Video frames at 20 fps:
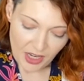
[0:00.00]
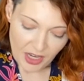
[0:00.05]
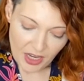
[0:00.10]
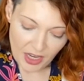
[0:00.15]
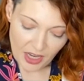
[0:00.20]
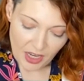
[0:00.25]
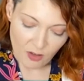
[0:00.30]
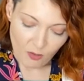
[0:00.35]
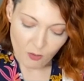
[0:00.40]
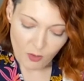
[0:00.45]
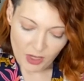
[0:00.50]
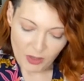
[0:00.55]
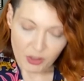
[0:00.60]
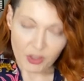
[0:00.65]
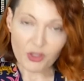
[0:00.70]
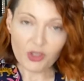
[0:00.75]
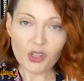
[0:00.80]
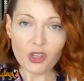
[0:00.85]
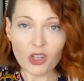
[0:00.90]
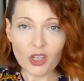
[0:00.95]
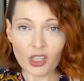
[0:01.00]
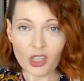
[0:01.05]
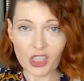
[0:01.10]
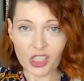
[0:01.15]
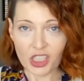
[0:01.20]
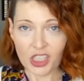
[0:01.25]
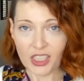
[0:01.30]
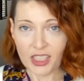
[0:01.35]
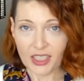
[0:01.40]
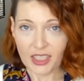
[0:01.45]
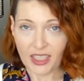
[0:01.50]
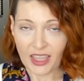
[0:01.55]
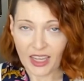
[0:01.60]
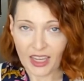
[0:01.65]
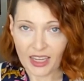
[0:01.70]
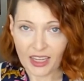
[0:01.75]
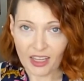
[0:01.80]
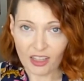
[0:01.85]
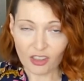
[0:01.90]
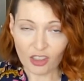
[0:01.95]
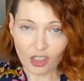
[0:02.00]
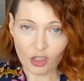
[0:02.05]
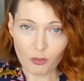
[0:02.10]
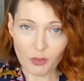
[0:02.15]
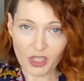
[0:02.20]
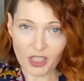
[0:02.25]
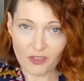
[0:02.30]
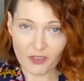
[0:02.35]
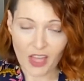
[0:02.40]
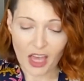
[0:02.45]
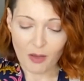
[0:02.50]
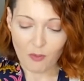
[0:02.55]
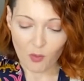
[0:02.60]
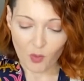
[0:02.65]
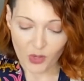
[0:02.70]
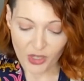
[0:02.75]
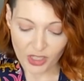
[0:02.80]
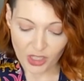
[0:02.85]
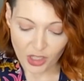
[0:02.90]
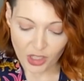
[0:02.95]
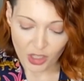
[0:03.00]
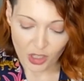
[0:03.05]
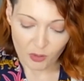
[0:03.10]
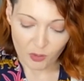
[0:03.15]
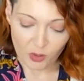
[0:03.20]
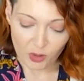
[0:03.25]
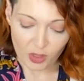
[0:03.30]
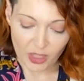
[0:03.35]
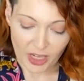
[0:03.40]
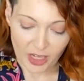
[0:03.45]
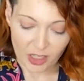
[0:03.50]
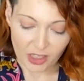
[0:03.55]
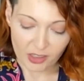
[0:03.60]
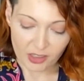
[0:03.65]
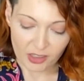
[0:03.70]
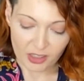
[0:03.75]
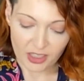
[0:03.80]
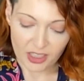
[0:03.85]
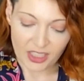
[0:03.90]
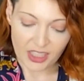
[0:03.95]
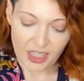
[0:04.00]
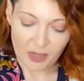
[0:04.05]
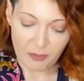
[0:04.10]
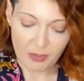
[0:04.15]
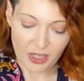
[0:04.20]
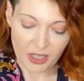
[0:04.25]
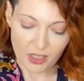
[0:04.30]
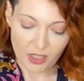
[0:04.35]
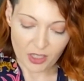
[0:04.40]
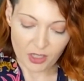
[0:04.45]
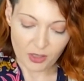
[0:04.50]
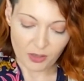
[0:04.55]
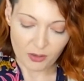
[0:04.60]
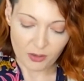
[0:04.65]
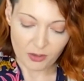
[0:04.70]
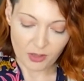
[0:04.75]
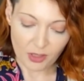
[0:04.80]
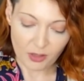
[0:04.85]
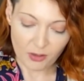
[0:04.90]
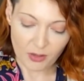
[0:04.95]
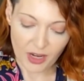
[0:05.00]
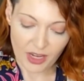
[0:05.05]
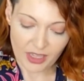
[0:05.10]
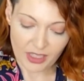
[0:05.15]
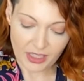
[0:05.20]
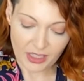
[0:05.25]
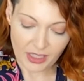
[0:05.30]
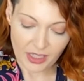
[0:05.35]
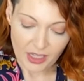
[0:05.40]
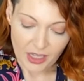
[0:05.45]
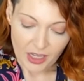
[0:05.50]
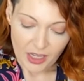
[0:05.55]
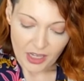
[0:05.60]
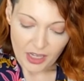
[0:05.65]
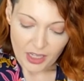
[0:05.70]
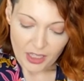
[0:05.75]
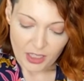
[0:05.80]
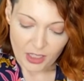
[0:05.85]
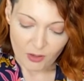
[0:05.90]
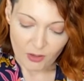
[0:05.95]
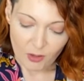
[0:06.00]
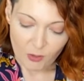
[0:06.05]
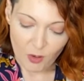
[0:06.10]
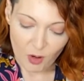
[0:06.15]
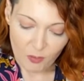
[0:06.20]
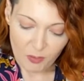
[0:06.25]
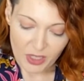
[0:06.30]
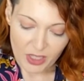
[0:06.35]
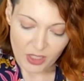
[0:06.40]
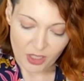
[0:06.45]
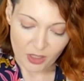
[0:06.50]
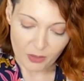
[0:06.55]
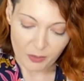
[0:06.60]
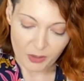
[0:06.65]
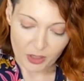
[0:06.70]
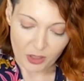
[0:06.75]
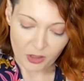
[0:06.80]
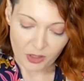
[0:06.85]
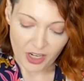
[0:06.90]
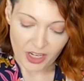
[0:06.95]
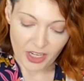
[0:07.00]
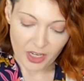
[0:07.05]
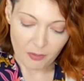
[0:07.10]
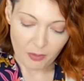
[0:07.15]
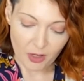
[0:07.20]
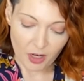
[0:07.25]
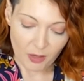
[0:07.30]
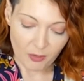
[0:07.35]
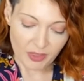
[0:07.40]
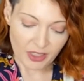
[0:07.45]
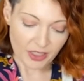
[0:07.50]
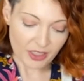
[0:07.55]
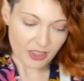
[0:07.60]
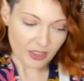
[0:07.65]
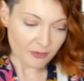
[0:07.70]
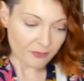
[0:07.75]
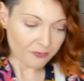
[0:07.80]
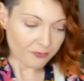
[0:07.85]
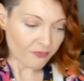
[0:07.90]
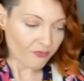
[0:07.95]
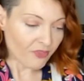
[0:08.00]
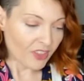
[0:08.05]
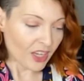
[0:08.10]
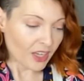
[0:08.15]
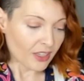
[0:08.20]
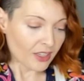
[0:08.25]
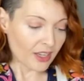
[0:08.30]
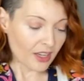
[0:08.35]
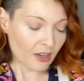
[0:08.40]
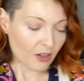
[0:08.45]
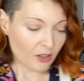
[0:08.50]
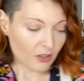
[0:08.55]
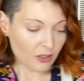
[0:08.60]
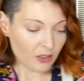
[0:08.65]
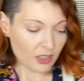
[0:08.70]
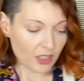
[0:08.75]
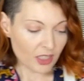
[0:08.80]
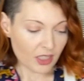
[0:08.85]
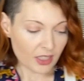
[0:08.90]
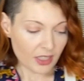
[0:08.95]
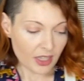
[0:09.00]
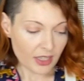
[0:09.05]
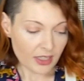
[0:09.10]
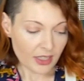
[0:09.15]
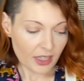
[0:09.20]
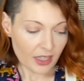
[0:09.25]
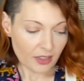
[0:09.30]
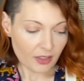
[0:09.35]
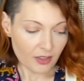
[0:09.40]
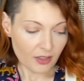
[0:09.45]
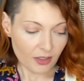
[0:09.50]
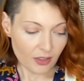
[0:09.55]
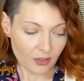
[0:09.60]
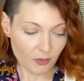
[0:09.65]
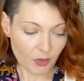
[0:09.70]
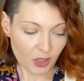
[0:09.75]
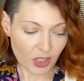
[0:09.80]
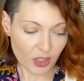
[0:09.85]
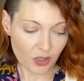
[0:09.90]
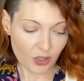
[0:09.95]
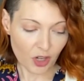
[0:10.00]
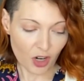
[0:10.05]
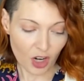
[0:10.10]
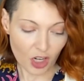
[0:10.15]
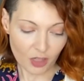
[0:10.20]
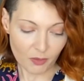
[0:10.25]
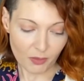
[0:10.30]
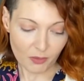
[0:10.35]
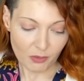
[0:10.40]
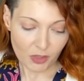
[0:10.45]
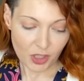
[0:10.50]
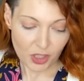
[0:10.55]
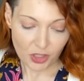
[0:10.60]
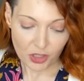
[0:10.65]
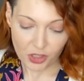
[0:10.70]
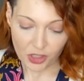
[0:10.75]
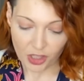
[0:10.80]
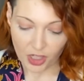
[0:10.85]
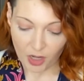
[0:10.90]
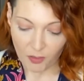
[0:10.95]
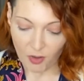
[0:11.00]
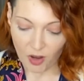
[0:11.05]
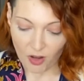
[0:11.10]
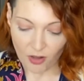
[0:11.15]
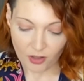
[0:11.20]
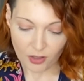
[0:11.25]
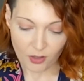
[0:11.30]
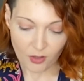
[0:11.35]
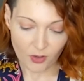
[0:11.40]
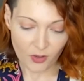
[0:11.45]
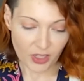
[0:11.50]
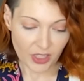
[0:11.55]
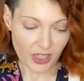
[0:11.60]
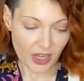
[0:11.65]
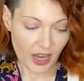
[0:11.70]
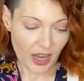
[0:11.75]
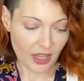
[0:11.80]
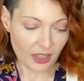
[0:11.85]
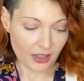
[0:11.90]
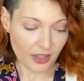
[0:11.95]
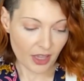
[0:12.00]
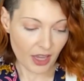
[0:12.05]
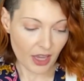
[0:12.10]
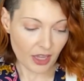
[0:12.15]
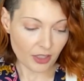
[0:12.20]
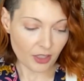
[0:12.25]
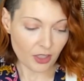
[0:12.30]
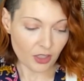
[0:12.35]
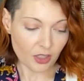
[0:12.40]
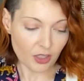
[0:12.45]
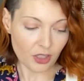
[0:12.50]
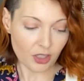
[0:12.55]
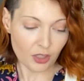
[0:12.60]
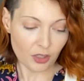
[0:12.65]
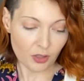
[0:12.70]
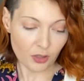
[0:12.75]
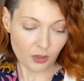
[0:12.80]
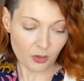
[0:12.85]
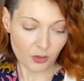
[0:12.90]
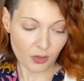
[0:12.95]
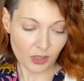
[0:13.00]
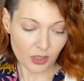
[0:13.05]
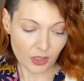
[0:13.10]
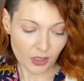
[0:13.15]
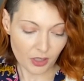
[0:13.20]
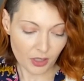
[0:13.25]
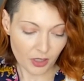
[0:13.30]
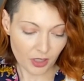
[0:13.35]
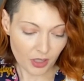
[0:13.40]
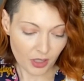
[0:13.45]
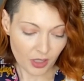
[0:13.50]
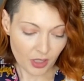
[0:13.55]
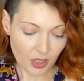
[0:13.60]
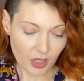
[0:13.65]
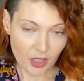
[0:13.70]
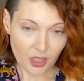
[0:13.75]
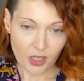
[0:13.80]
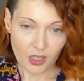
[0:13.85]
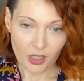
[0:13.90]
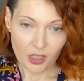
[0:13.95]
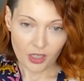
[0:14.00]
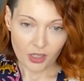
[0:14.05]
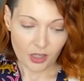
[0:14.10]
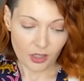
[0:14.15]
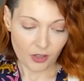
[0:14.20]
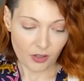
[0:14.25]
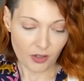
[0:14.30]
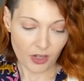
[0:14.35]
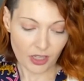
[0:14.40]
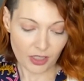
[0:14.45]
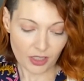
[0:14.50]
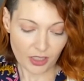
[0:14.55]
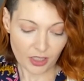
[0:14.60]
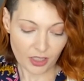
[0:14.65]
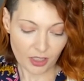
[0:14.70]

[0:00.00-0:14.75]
And when you cook the cheesecake, a little bit of that moisture will seep into the crust, so it won't be super dry, I promise. Now, since I said we're going to do cardamom ginger, I'm also going to add that to the crust.